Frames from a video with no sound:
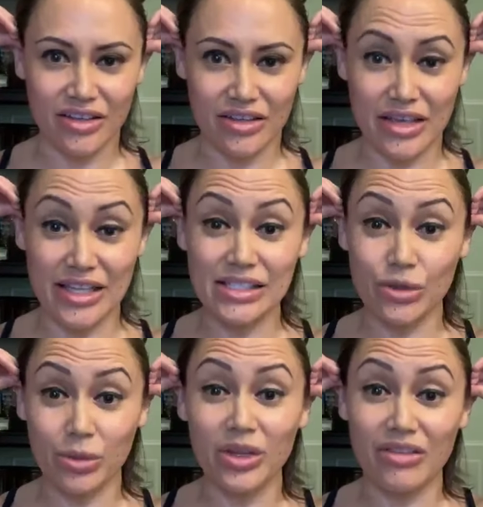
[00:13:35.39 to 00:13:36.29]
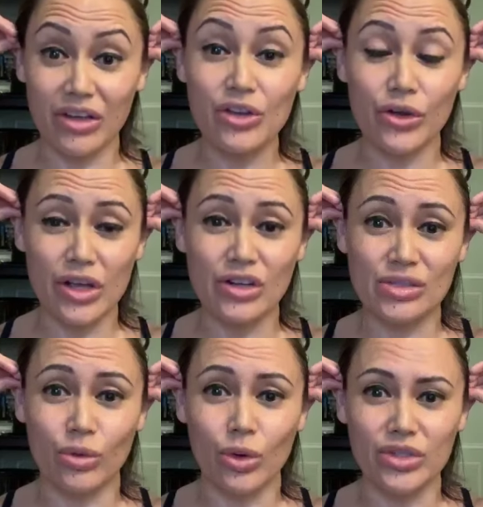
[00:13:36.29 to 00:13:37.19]
Yes, you believe it, your ears
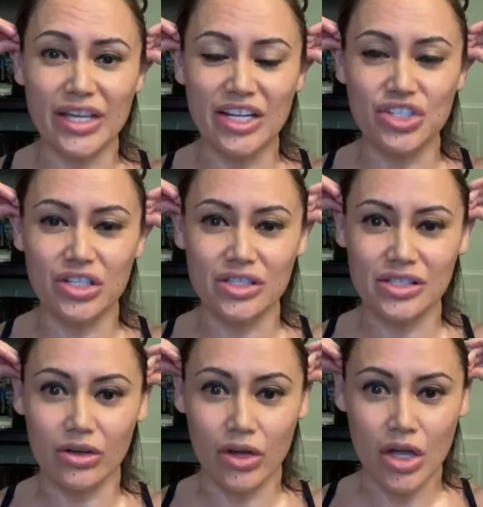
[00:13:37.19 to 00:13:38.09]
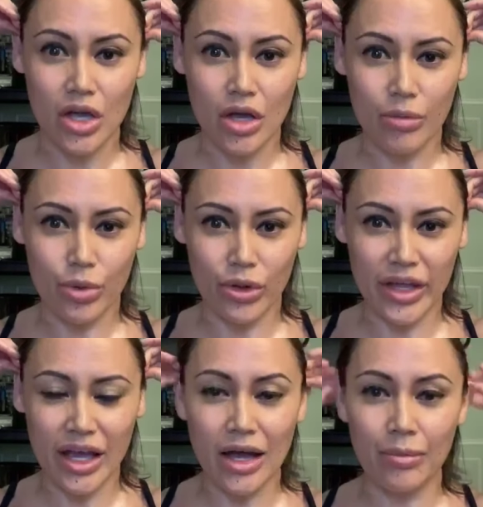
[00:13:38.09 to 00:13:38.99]
will hold tension. So pulling
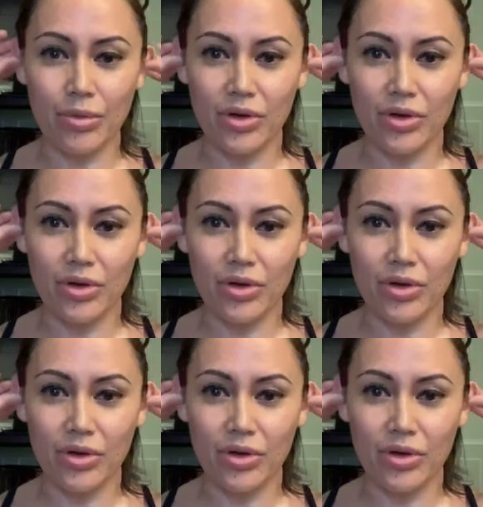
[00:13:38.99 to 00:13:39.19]
up.